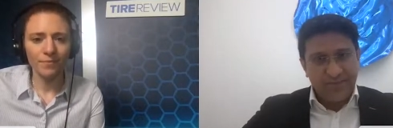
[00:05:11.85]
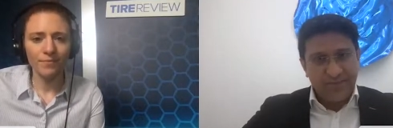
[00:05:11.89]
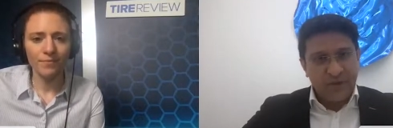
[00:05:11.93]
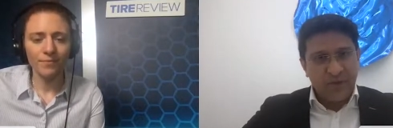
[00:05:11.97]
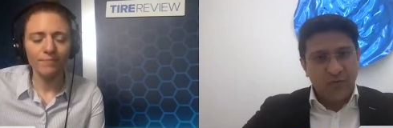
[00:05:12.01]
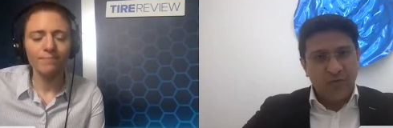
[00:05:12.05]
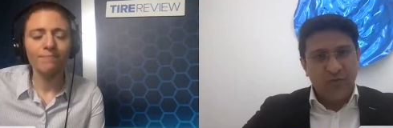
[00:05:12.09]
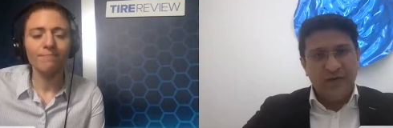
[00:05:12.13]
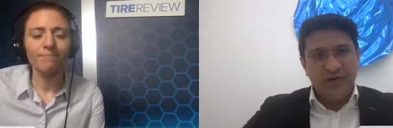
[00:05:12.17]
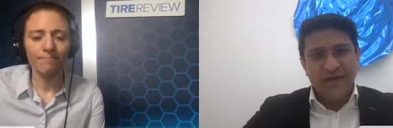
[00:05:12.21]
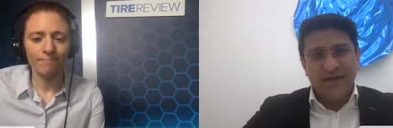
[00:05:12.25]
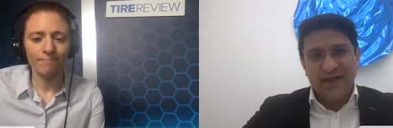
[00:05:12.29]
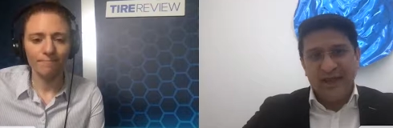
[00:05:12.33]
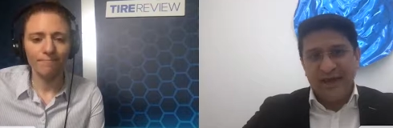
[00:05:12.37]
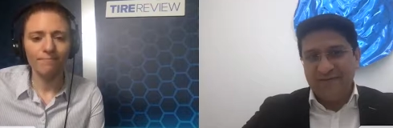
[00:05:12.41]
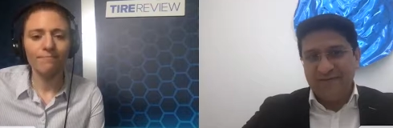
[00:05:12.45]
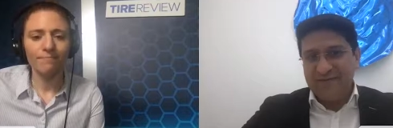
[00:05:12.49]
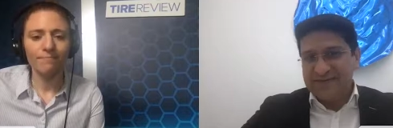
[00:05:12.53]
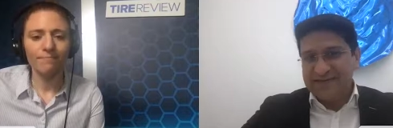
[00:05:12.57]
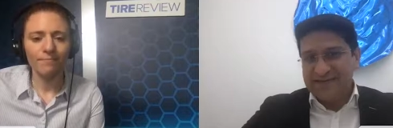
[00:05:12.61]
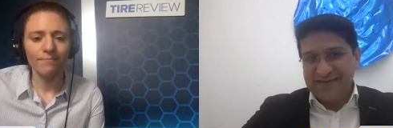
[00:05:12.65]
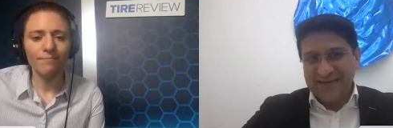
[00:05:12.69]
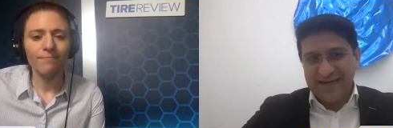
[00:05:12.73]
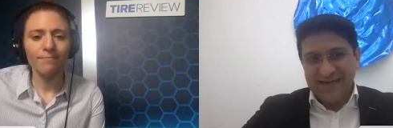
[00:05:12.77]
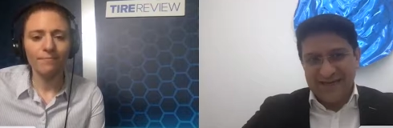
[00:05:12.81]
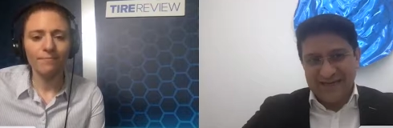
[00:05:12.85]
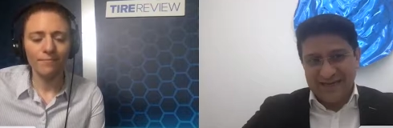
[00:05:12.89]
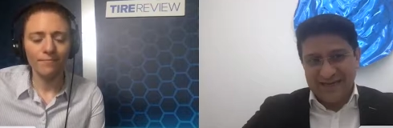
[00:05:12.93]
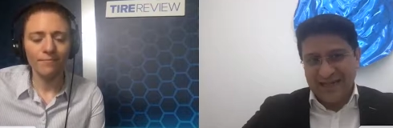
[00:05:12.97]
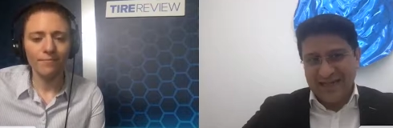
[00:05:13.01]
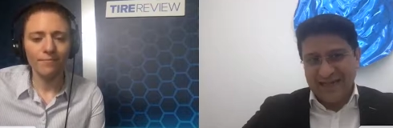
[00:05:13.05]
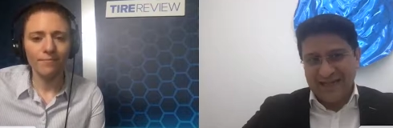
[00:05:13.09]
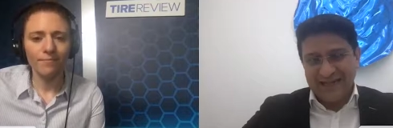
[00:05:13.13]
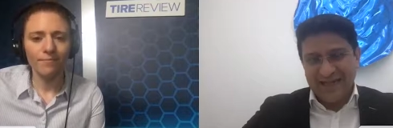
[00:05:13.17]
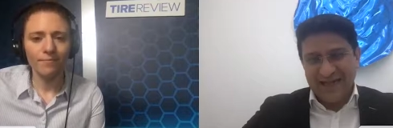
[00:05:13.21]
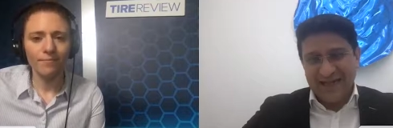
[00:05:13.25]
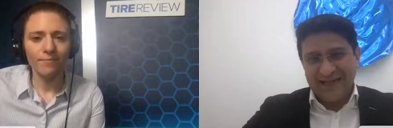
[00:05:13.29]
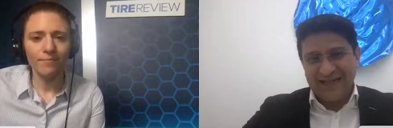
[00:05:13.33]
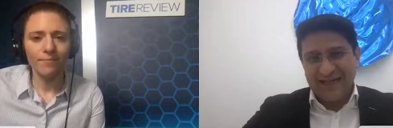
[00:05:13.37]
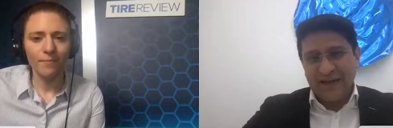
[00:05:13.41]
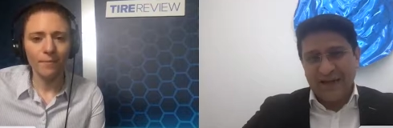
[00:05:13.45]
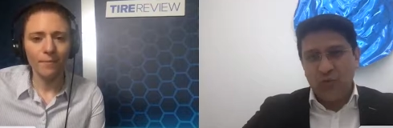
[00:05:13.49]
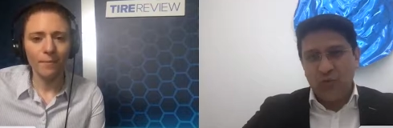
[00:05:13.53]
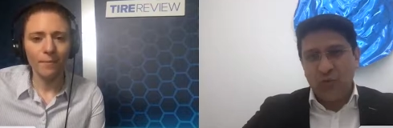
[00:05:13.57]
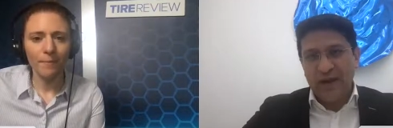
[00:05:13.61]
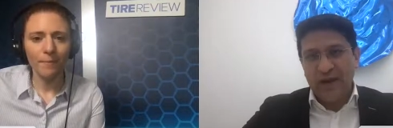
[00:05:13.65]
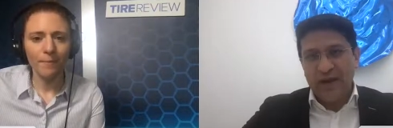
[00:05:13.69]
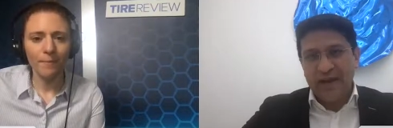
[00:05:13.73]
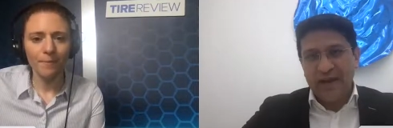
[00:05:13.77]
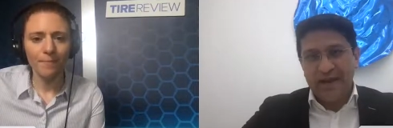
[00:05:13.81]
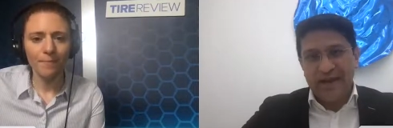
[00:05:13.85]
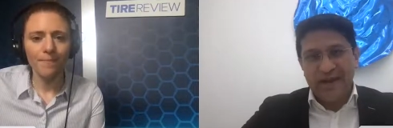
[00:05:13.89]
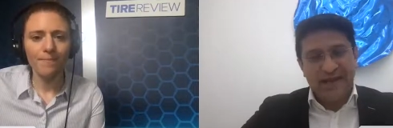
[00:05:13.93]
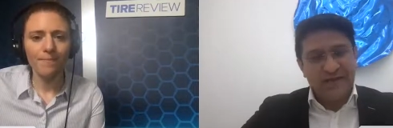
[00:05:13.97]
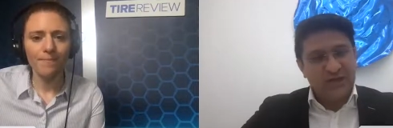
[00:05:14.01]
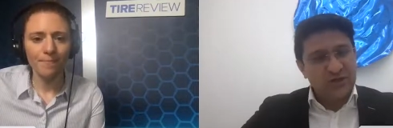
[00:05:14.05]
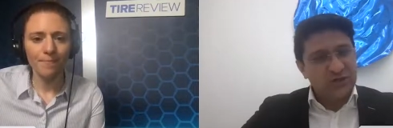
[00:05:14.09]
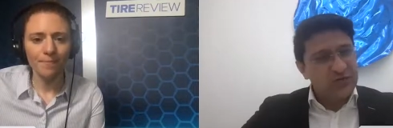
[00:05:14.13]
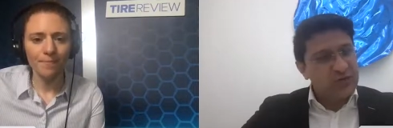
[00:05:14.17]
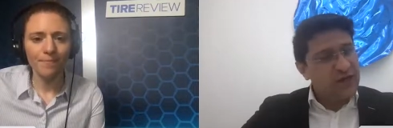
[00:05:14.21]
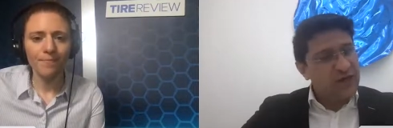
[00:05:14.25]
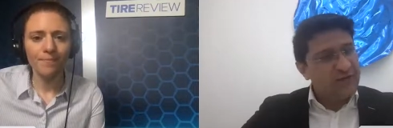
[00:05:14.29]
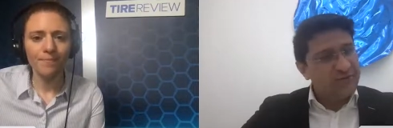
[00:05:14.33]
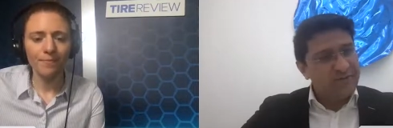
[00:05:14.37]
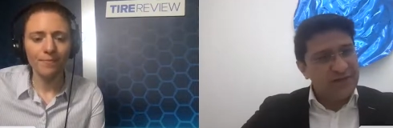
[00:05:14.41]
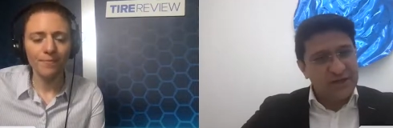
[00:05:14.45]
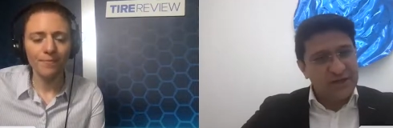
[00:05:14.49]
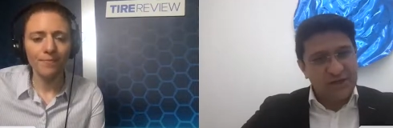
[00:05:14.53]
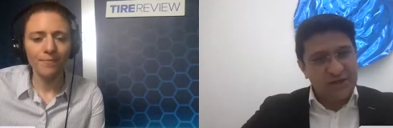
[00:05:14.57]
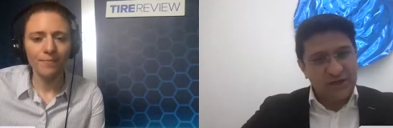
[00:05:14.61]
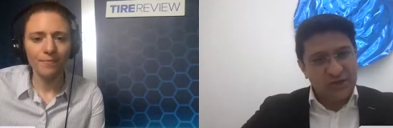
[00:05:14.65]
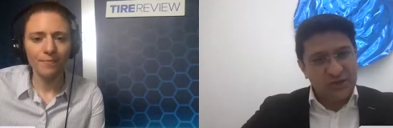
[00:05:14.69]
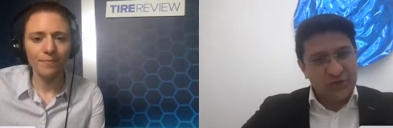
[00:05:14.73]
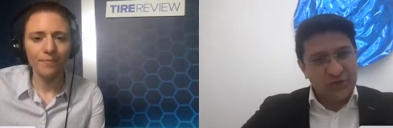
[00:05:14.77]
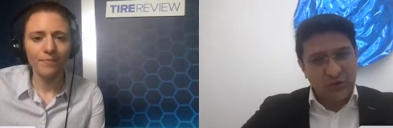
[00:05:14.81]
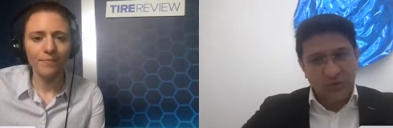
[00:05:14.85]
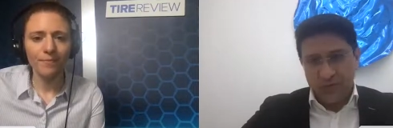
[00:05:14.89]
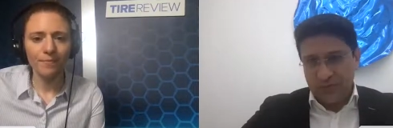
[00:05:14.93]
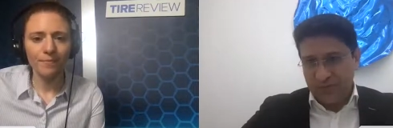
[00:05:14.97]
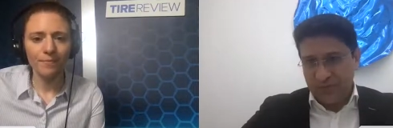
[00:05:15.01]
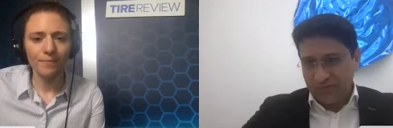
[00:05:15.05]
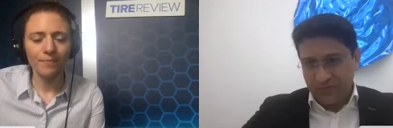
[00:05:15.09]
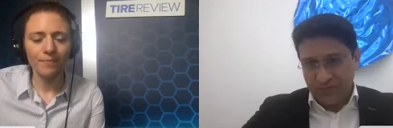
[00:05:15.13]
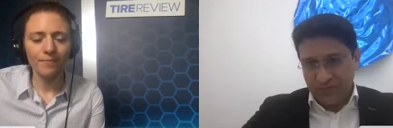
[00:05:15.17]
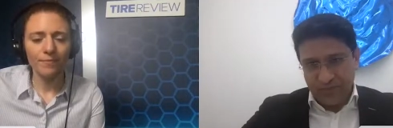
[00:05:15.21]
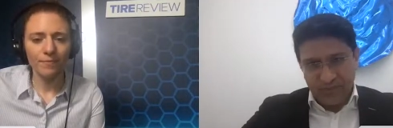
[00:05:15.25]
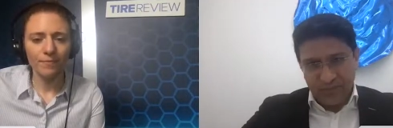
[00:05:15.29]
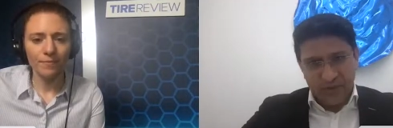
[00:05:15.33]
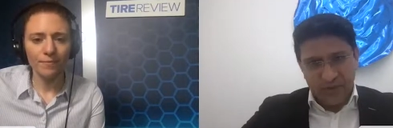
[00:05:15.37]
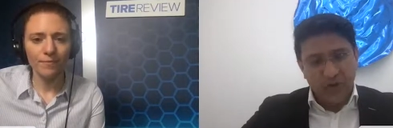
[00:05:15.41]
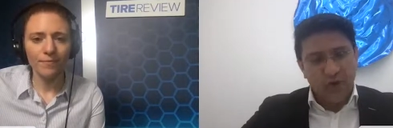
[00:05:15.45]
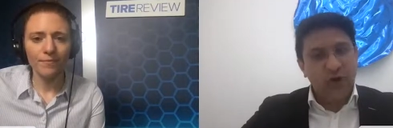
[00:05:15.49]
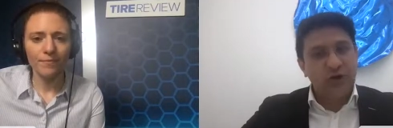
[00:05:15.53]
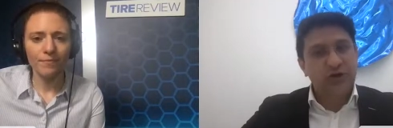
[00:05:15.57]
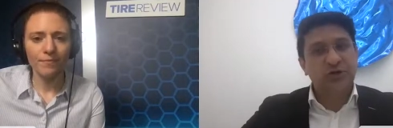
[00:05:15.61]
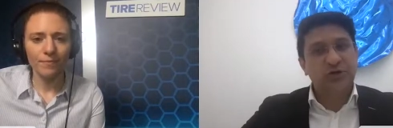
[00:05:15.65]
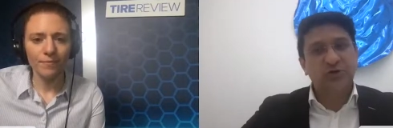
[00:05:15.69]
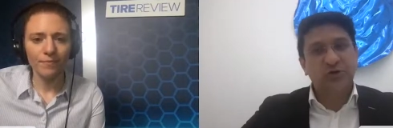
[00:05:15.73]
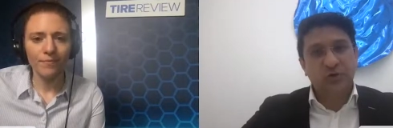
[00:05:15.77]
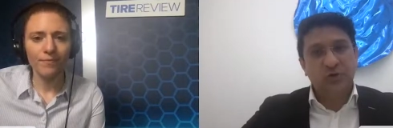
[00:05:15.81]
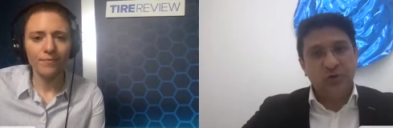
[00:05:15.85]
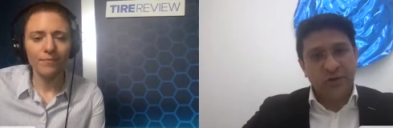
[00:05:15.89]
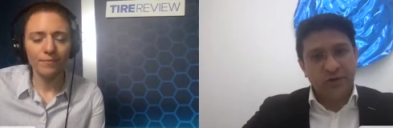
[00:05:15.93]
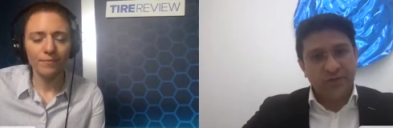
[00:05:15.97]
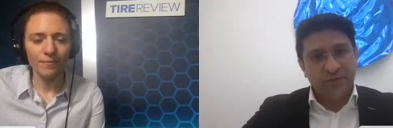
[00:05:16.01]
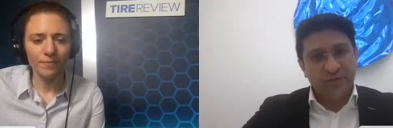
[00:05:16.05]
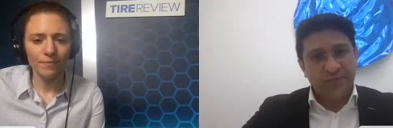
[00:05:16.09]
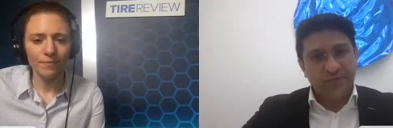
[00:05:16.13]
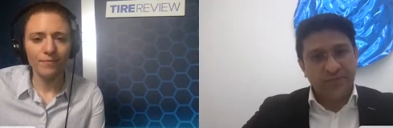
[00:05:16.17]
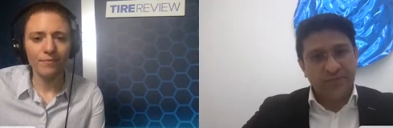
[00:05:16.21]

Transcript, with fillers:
Speaker 1: We never see it like that we need to have the control. Not at all.